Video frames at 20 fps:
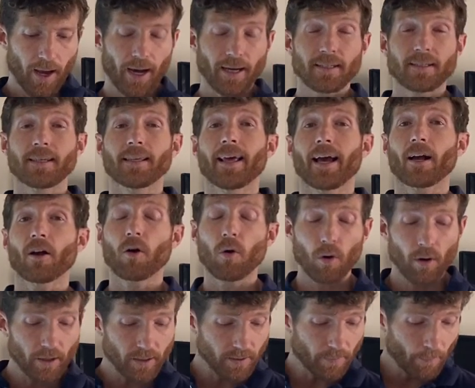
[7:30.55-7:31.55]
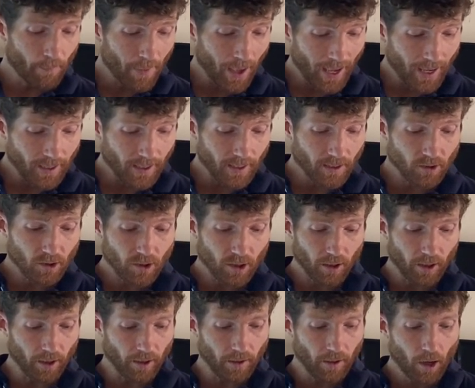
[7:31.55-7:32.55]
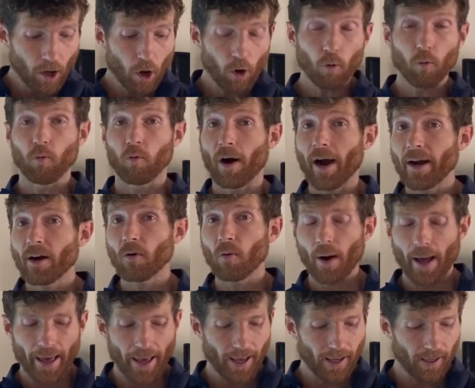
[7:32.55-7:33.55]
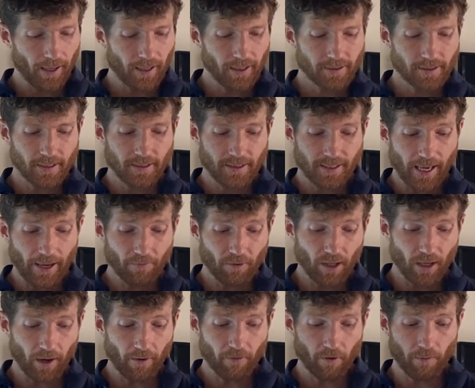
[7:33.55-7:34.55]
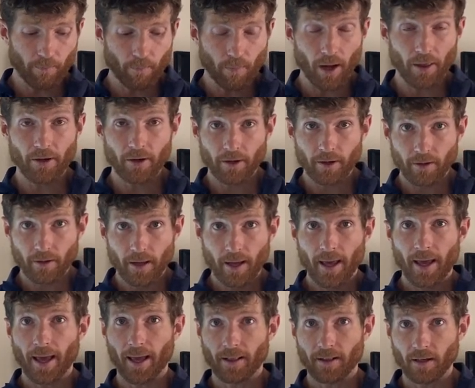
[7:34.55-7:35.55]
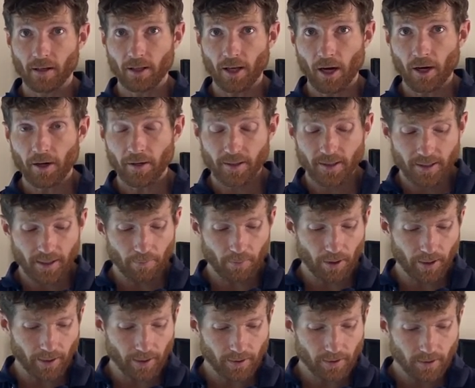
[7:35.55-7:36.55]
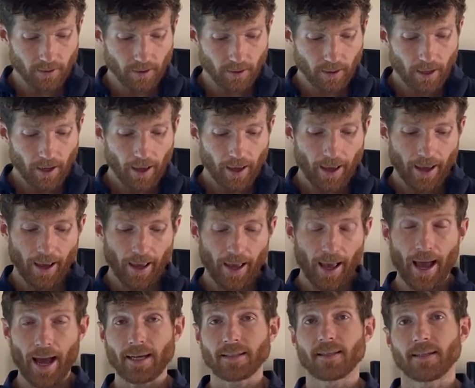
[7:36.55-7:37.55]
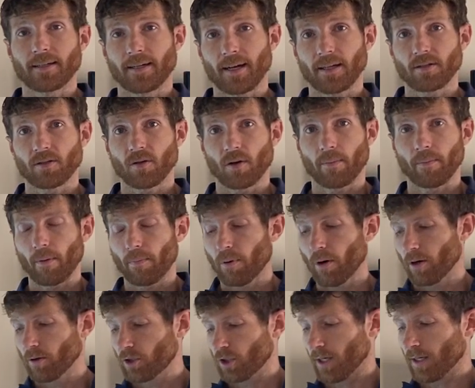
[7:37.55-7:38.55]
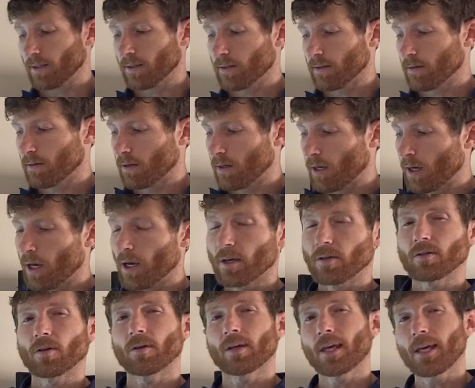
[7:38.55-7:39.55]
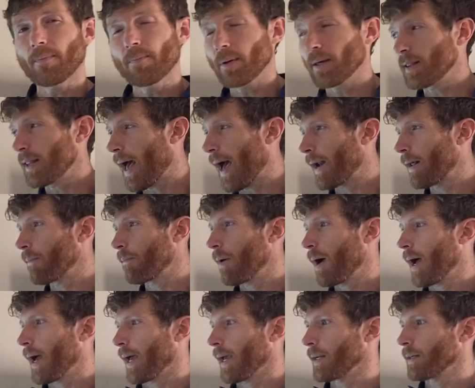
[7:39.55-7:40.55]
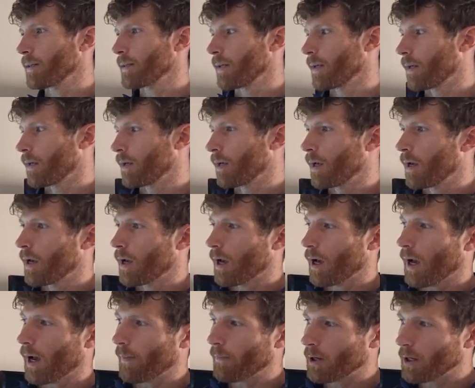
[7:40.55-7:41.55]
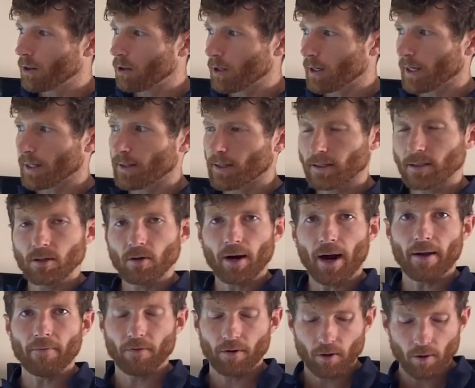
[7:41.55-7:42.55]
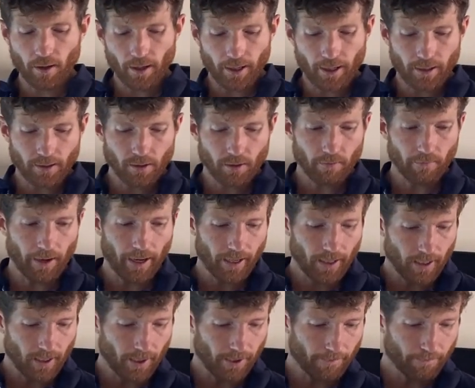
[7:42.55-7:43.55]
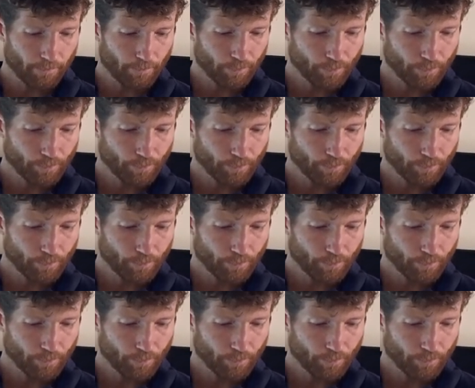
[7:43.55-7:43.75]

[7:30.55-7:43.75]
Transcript: I see that Cora's main concern right away is the safety of her mother and younger siblings as the dust storm approaches. So keeping that in mind, I'm going to look at this graphic organizer right here.